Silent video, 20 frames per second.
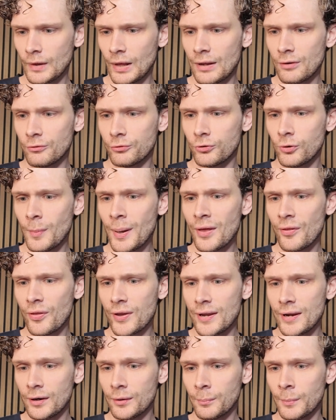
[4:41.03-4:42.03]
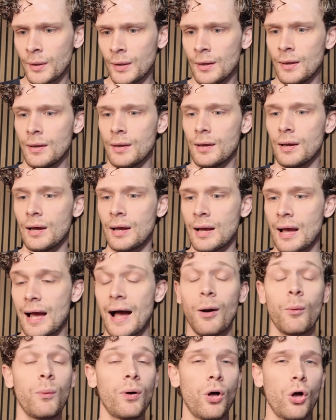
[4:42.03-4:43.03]
And from out here, uh,
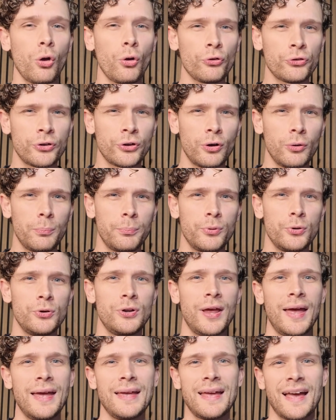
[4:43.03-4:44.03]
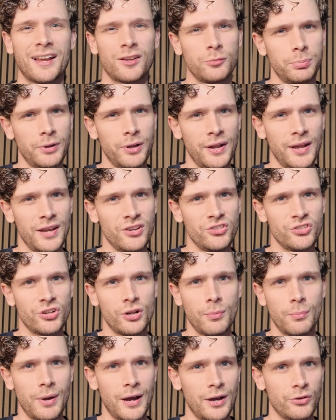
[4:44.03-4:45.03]
I will also put a
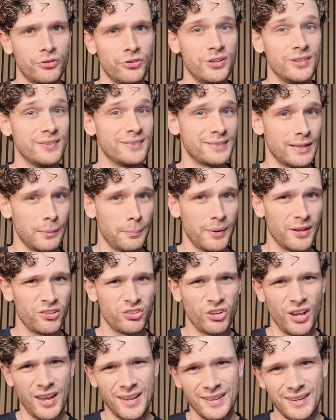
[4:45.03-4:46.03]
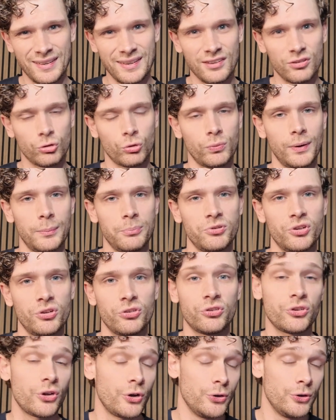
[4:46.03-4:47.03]
explanation about the slippage in the
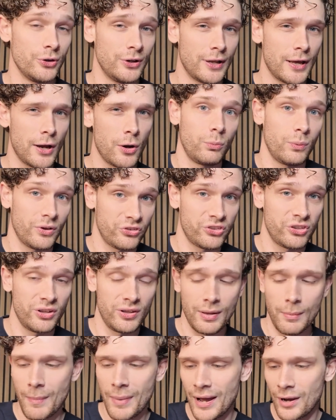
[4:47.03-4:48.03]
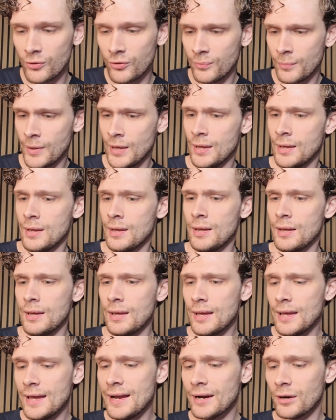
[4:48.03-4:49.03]
description, so you know what's it about.
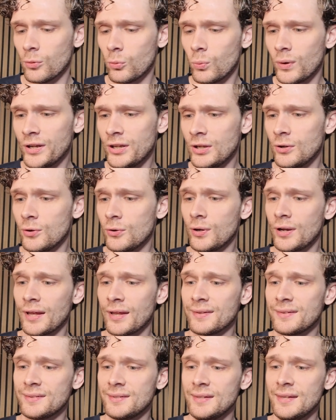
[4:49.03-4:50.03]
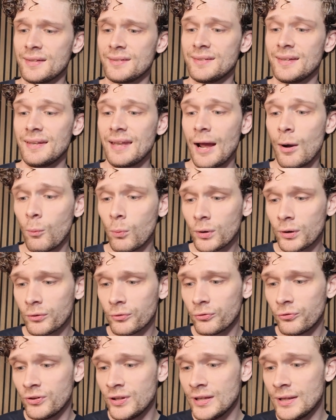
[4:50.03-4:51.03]
Here, what you can see is the
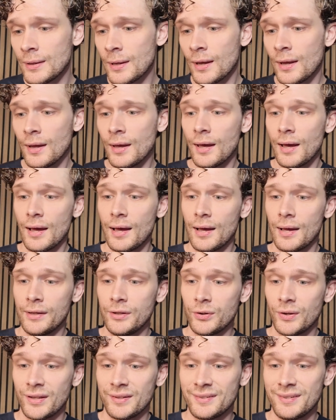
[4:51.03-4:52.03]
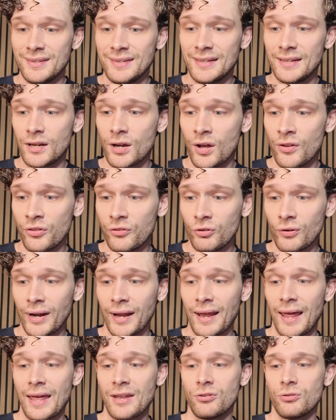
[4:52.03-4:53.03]
network fee. Uh, you can see the
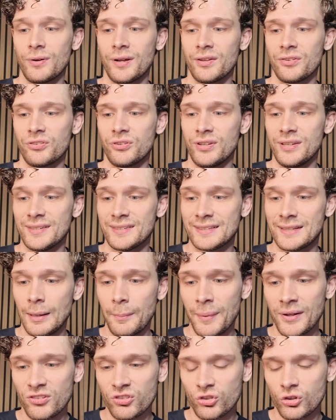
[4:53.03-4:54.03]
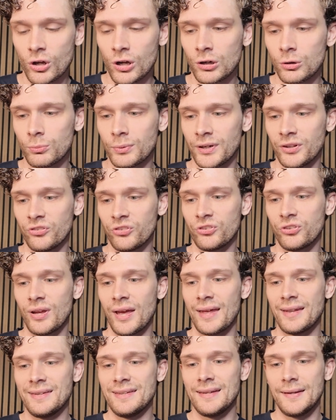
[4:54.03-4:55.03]
contract address, the slippage tolerance,
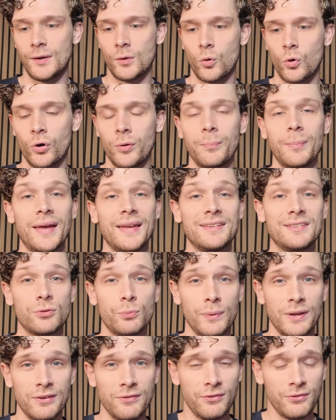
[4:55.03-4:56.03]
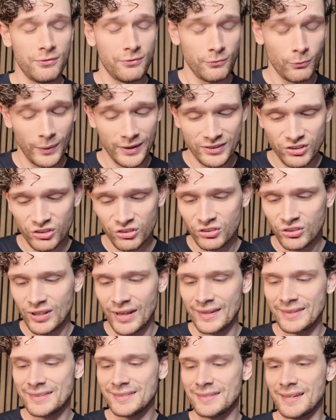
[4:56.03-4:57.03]
and the Coinbase fee, which is
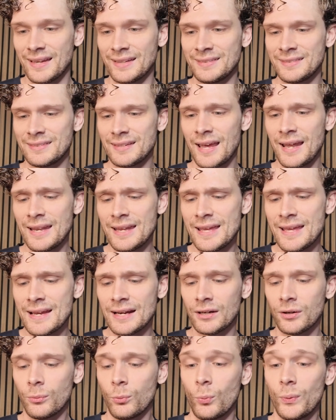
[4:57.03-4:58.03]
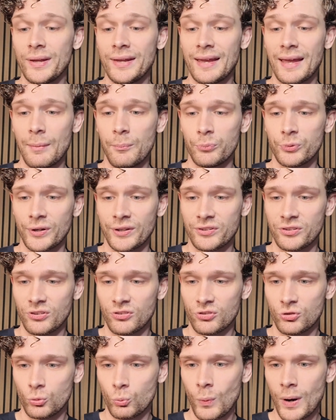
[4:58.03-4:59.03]
ten cents. And here we can
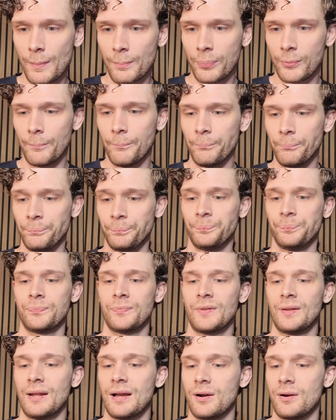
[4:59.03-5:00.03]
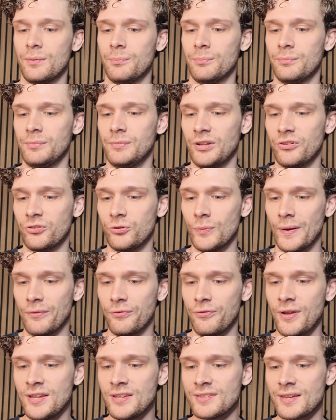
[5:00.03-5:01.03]
press swap. Now, let's do
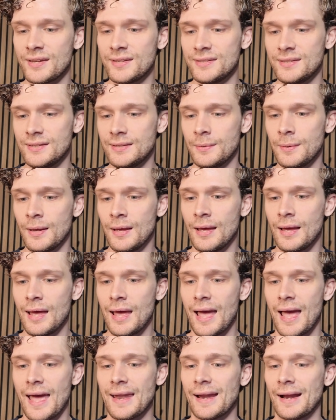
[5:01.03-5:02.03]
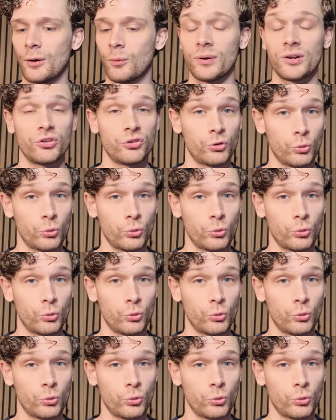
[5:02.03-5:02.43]
a Face I D, and now we're